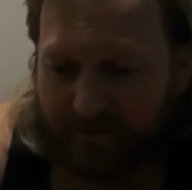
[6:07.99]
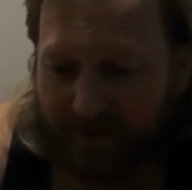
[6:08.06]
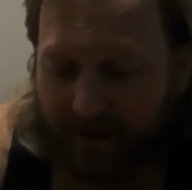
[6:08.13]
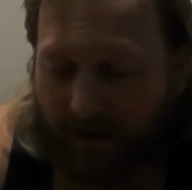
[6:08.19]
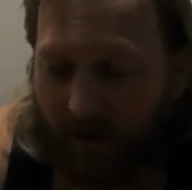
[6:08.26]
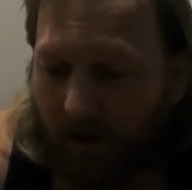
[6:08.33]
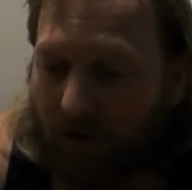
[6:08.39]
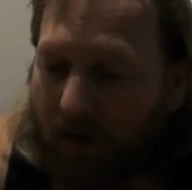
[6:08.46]

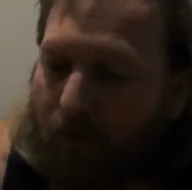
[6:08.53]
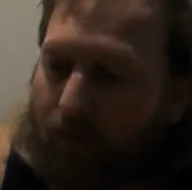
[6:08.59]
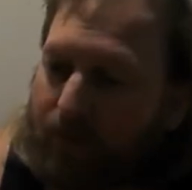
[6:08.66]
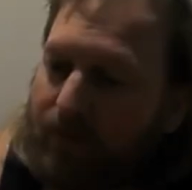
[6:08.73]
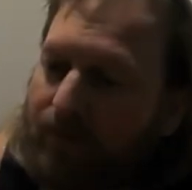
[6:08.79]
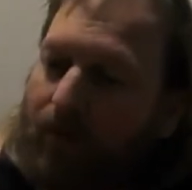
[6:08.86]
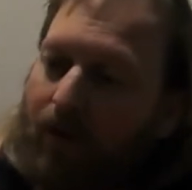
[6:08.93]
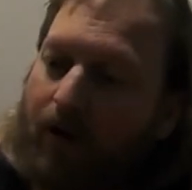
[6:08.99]
I
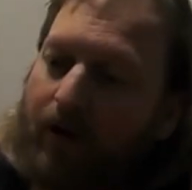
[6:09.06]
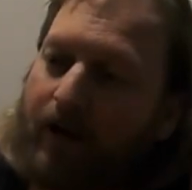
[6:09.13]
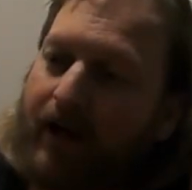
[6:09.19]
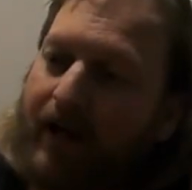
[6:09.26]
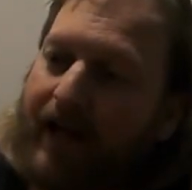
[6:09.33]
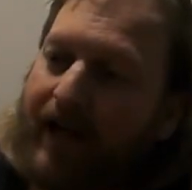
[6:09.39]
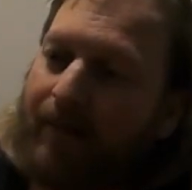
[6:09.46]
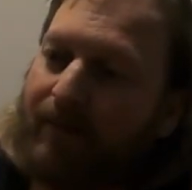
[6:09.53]
wouldn't mind. I
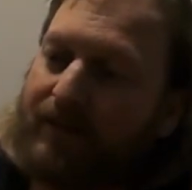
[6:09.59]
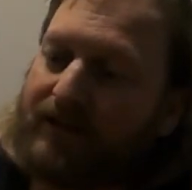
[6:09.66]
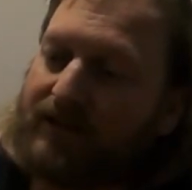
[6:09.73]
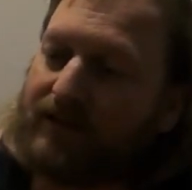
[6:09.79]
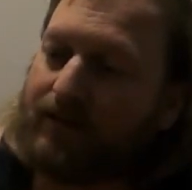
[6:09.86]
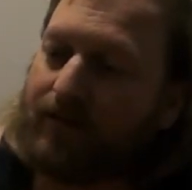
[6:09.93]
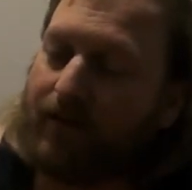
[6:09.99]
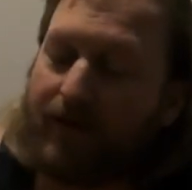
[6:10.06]
don't know how
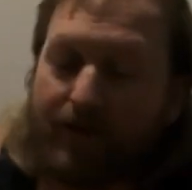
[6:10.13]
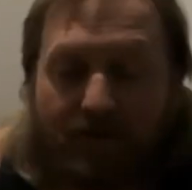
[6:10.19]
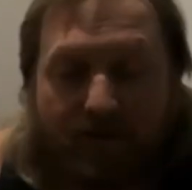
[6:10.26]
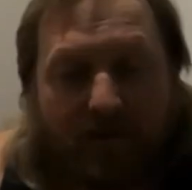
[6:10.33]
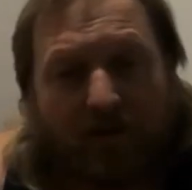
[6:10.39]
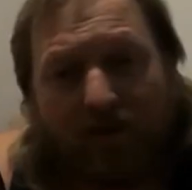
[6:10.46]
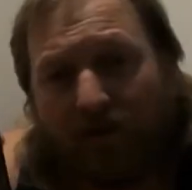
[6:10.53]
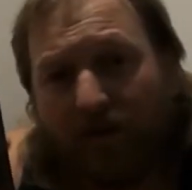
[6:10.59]
much. I think
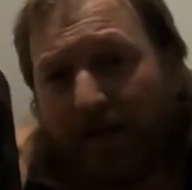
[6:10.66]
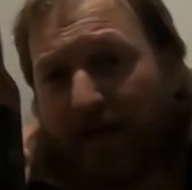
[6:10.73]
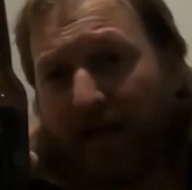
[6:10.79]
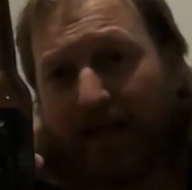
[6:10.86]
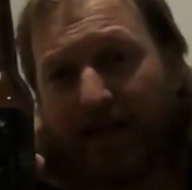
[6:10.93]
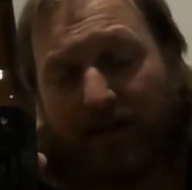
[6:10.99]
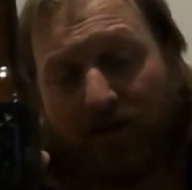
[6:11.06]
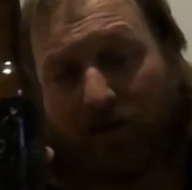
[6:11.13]
this was like
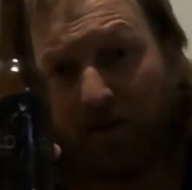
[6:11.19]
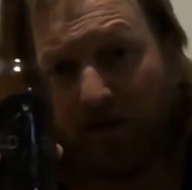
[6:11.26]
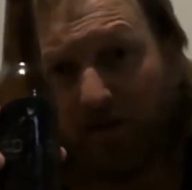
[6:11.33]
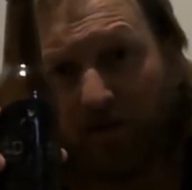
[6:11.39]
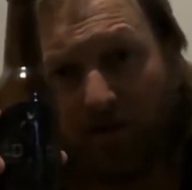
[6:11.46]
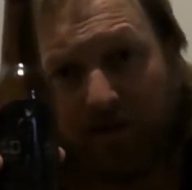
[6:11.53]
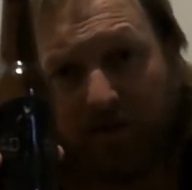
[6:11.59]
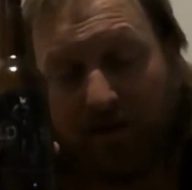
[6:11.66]
$8,
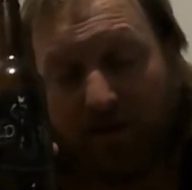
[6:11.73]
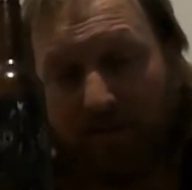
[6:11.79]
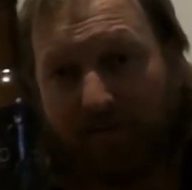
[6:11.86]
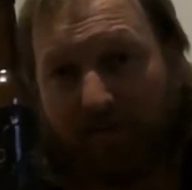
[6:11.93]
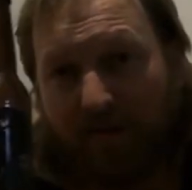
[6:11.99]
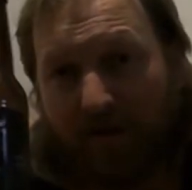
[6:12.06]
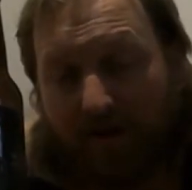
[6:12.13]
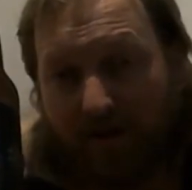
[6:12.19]

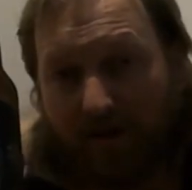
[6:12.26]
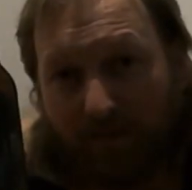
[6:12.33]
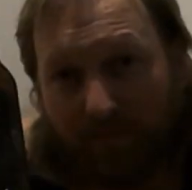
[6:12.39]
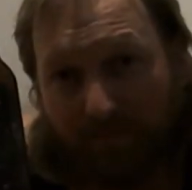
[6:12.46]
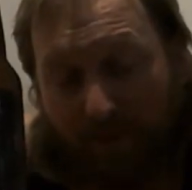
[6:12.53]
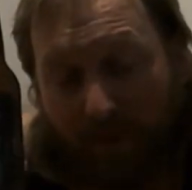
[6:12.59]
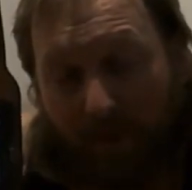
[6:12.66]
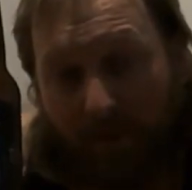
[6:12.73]
$9 like a
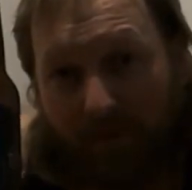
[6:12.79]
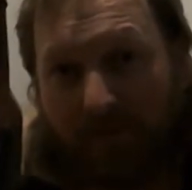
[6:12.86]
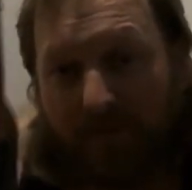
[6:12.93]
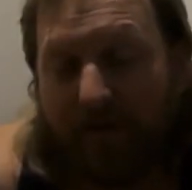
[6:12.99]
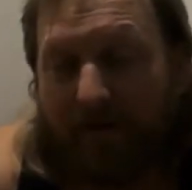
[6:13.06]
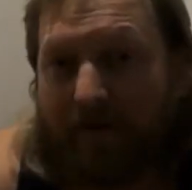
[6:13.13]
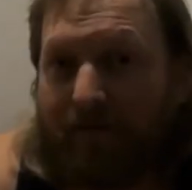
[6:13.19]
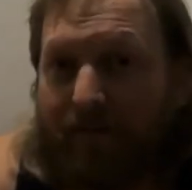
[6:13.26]
bottle,
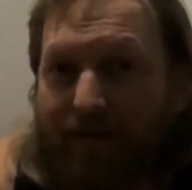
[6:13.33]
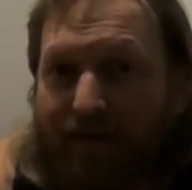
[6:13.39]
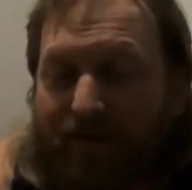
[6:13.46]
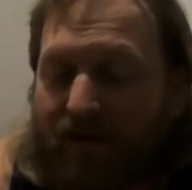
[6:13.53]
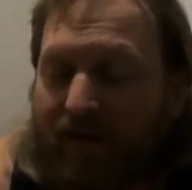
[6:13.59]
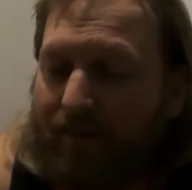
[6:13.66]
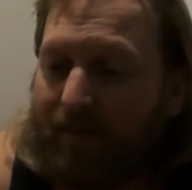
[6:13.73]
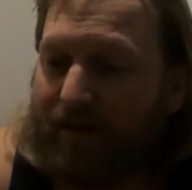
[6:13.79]
so I can
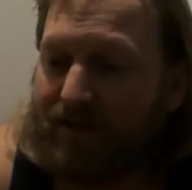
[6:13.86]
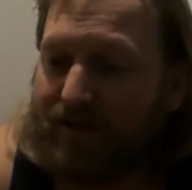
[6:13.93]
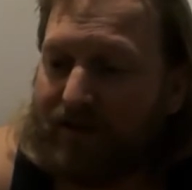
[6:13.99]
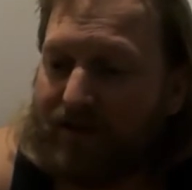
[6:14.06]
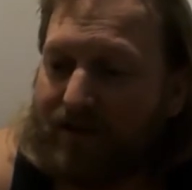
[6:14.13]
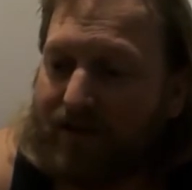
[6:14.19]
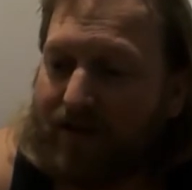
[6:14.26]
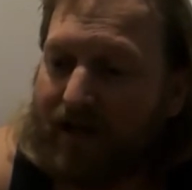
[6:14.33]
imagine how much
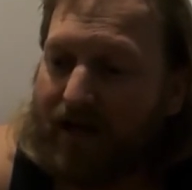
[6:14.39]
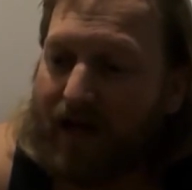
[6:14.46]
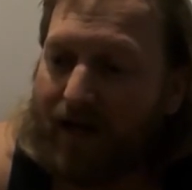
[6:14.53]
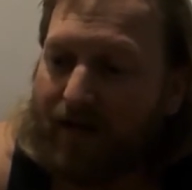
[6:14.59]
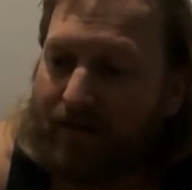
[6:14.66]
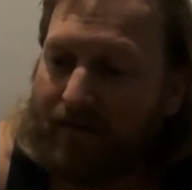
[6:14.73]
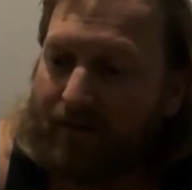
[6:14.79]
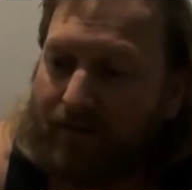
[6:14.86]
it is a
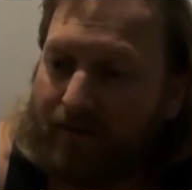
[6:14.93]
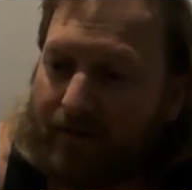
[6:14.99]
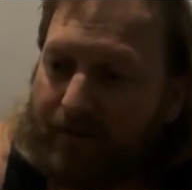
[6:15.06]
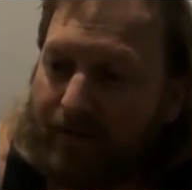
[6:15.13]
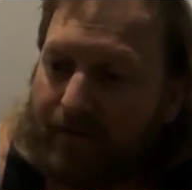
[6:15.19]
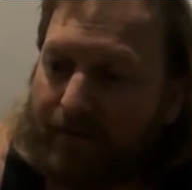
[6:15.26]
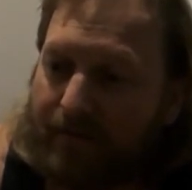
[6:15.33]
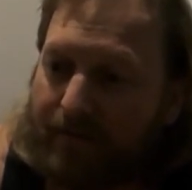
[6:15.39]
carton.
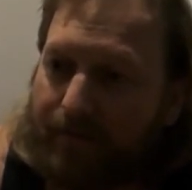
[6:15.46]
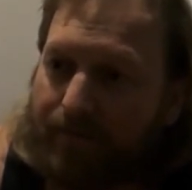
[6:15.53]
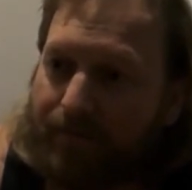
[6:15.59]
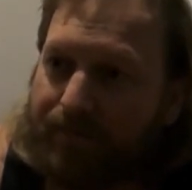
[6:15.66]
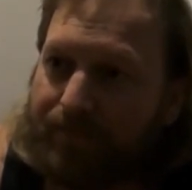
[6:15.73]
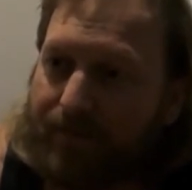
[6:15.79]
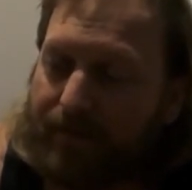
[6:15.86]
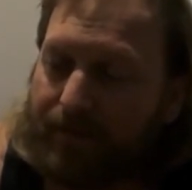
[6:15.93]

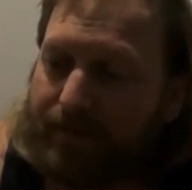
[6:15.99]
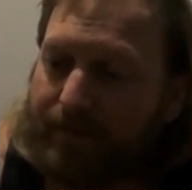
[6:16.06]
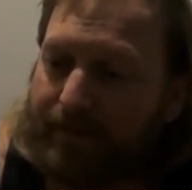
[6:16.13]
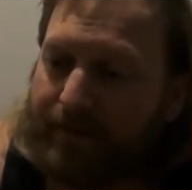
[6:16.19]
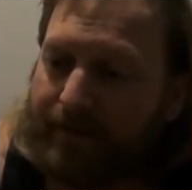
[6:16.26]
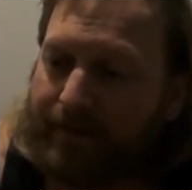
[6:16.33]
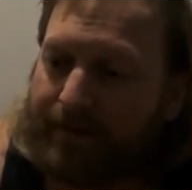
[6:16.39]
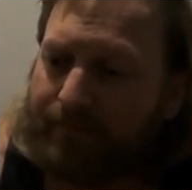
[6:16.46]

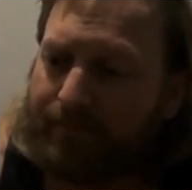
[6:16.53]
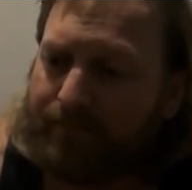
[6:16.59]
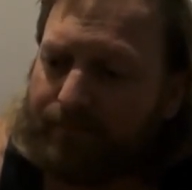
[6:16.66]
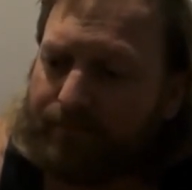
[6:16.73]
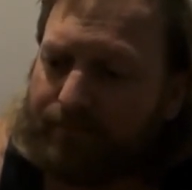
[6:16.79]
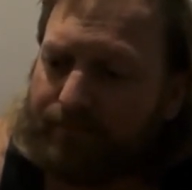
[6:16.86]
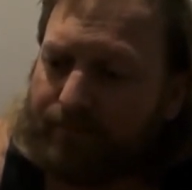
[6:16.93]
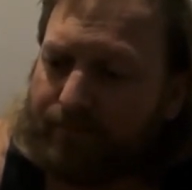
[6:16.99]

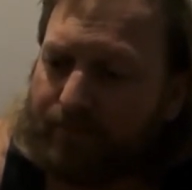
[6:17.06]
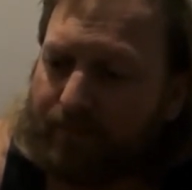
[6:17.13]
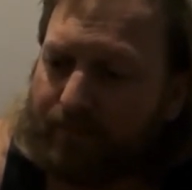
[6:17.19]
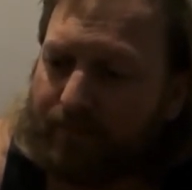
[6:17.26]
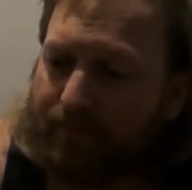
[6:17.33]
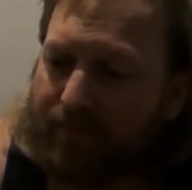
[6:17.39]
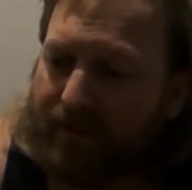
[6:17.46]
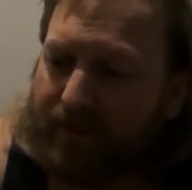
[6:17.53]

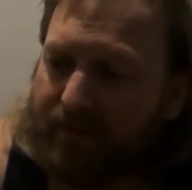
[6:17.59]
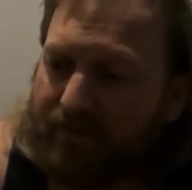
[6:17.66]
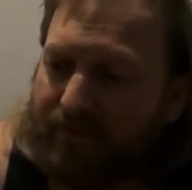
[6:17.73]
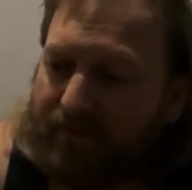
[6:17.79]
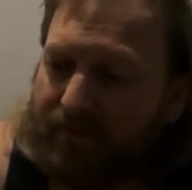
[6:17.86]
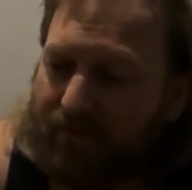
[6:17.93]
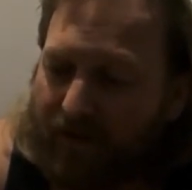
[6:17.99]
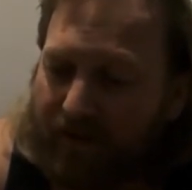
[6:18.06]
But it's
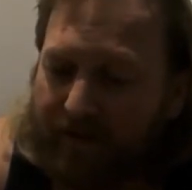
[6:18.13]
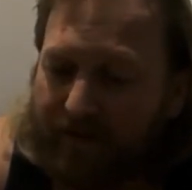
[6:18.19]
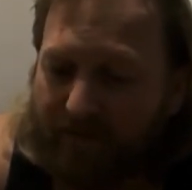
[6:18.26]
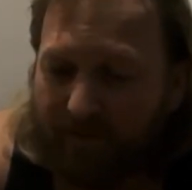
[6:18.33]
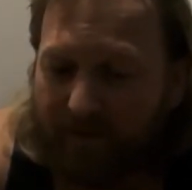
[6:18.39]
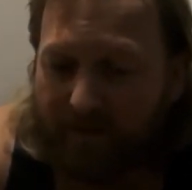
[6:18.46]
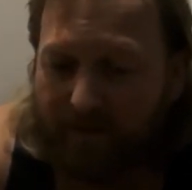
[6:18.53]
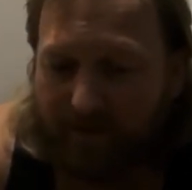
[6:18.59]
very,
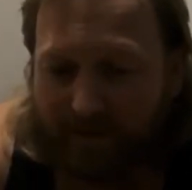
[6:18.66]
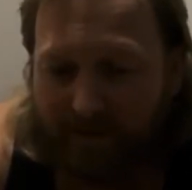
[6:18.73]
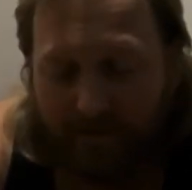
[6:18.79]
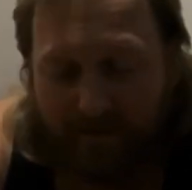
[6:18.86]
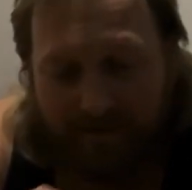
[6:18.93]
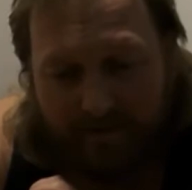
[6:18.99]
very